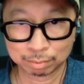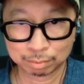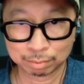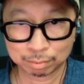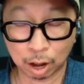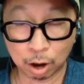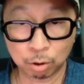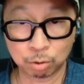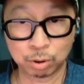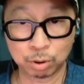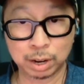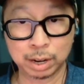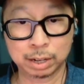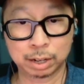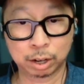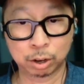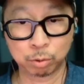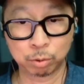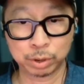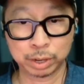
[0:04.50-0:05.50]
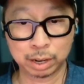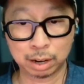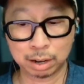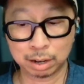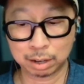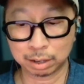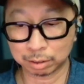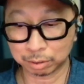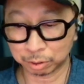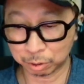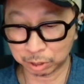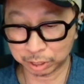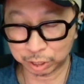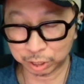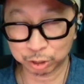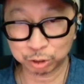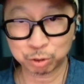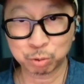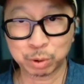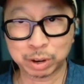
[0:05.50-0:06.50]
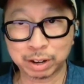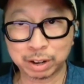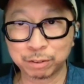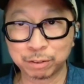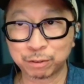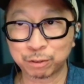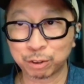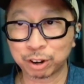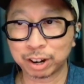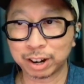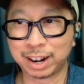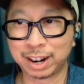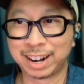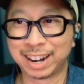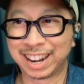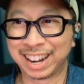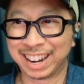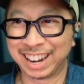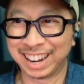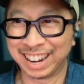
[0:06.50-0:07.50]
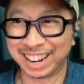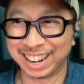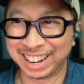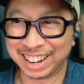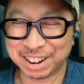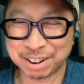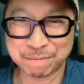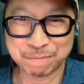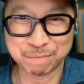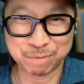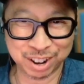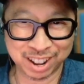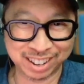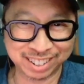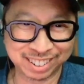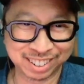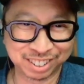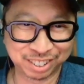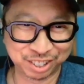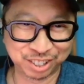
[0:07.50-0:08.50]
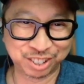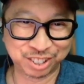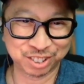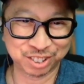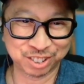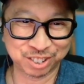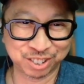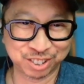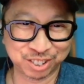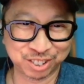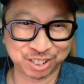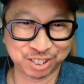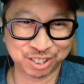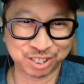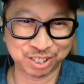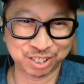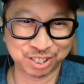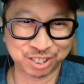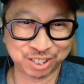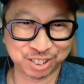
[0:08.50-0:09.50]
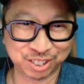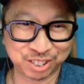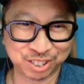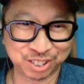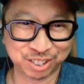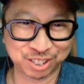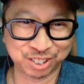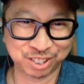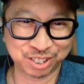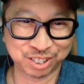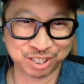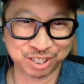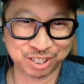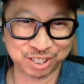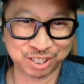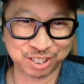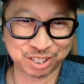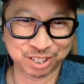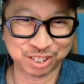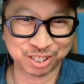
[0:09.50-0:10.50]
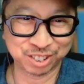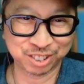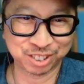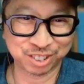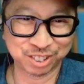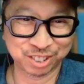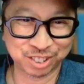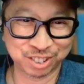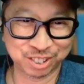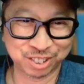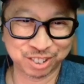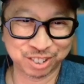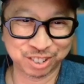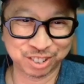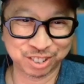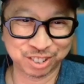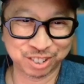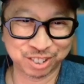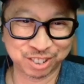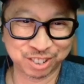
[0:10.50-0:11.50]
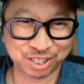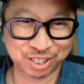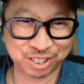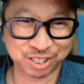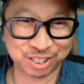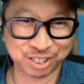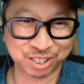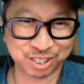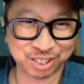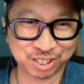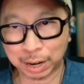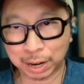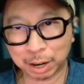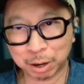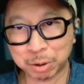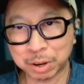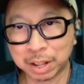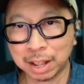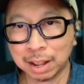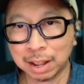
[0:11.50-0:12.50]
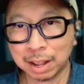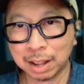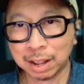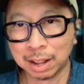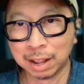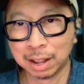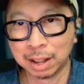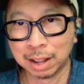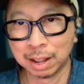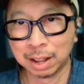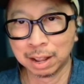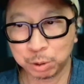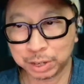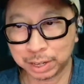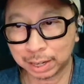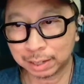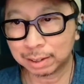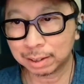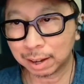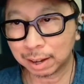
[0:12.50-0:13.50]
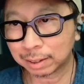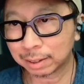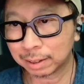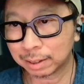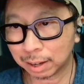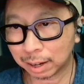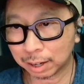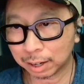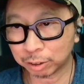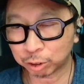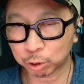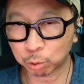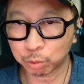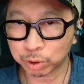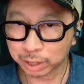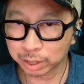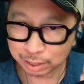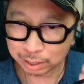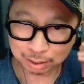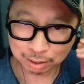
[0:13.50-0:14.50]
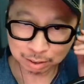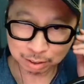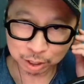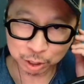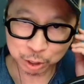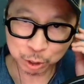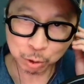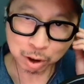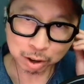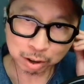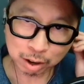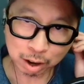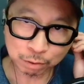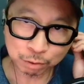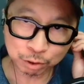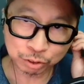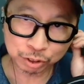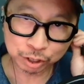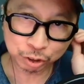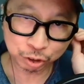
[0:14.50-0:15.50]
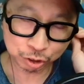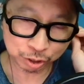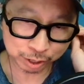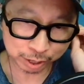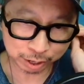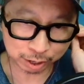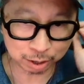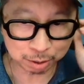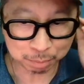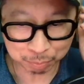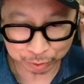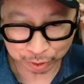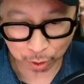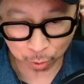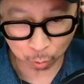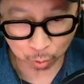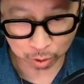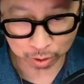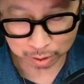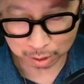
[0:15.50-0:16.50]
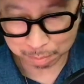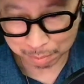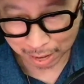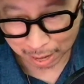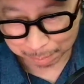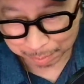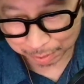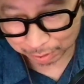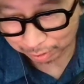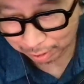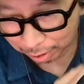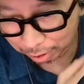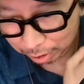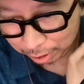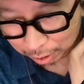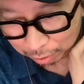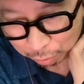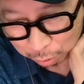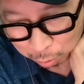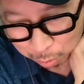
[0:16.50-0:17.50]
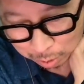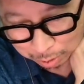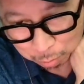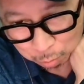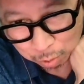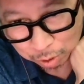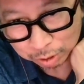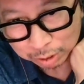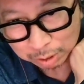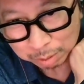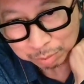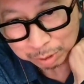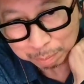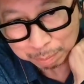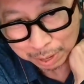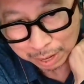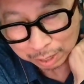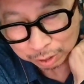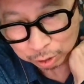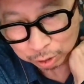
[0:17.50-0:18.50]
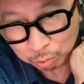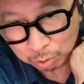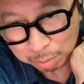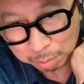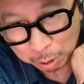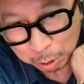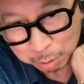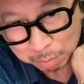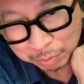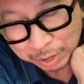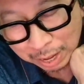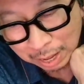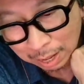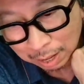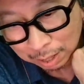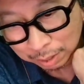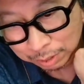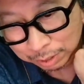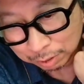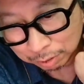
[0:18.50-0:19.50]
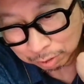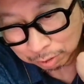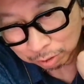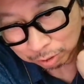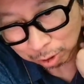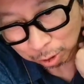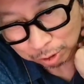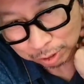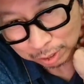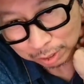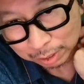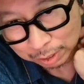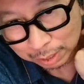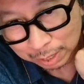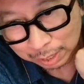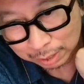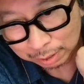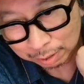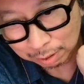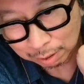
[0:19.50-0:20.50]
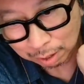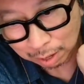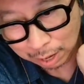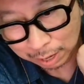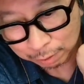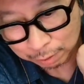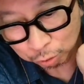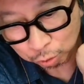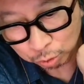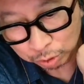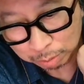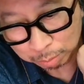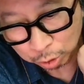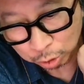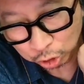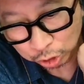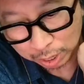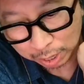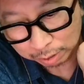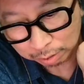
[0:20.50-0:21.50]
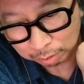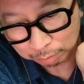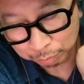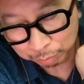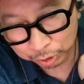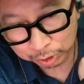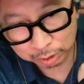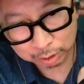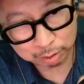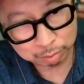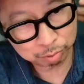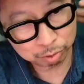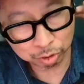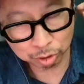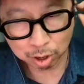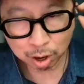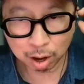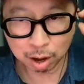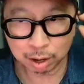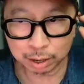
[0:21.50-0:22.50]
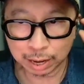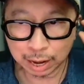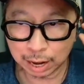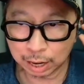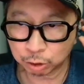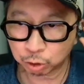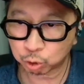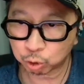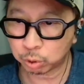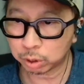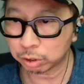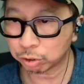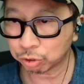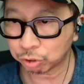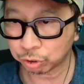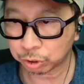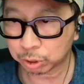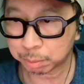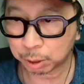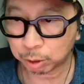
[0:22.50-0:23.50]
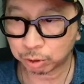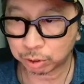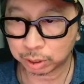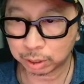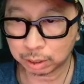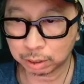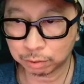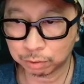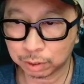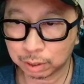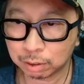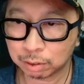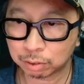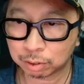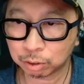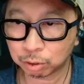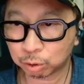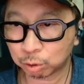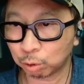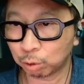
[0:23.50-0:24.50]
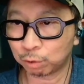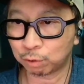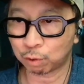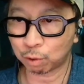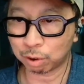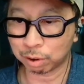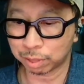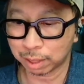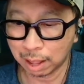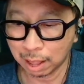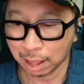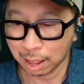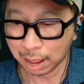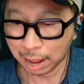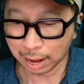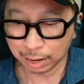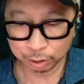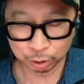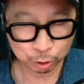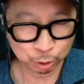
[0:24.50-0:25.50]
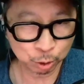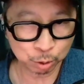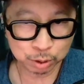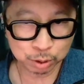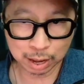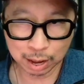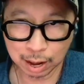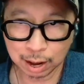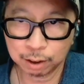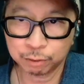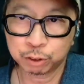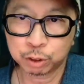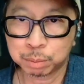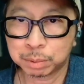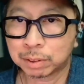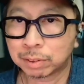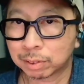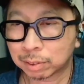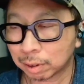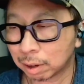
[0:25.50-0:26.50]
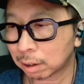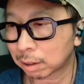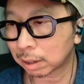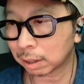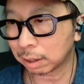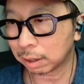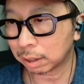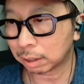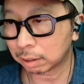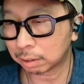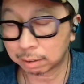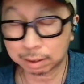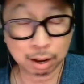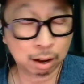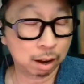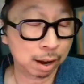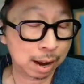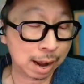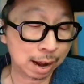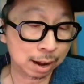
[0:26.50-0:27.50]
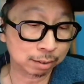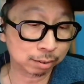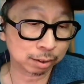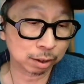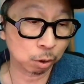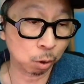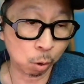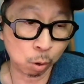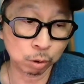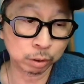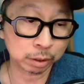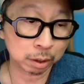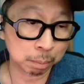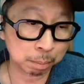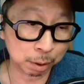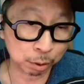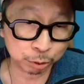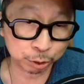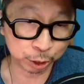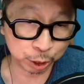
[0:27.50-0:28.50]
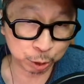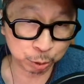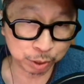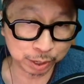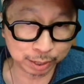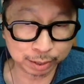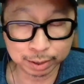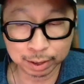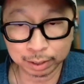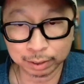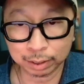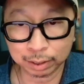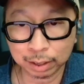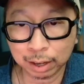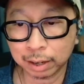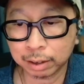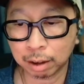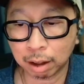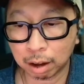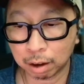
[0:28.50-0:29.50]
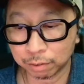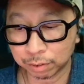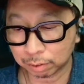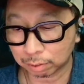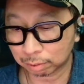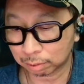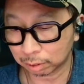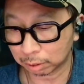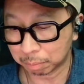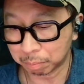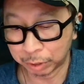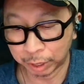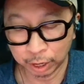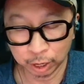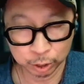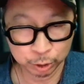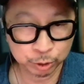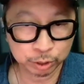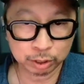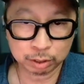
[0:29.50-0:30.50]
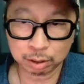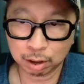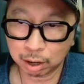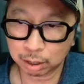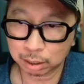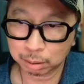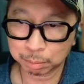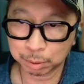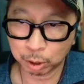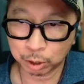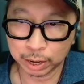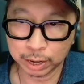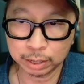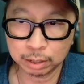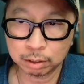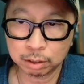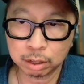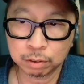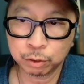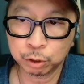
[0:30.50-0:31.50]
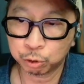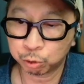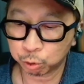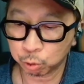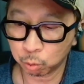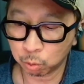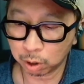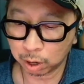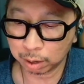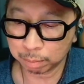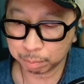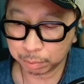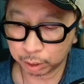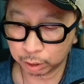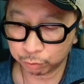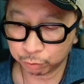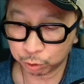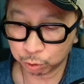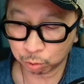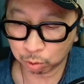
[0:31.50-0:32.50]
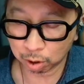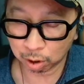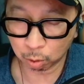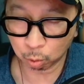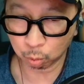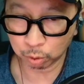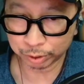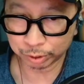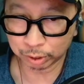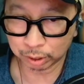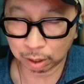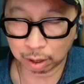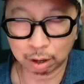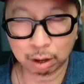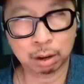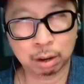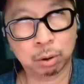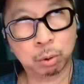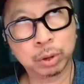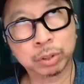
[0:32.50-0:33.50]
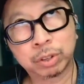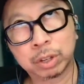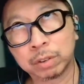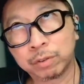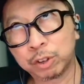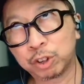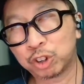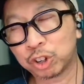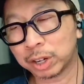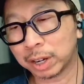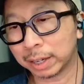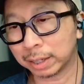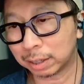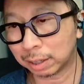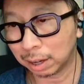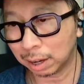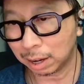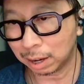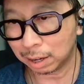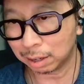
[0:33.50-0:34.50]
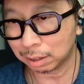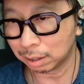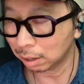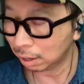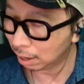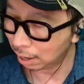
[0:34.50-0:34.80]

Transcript: All right, here we are. Just waiting for Brandon to join and anyone else who's free. So we were talking about the QNED99. So we're going to continue our conversation here. Welcome. Happy Saturday, everyone. Welcome to Pass the Remote. This is our dedicated live stream channel to talk, ask questions about TVs and so forth. And you don't have to be stuck asking only about the QNED99, obviously. You could talk about any TVs you want. Many of you are wondering, what TV should I get?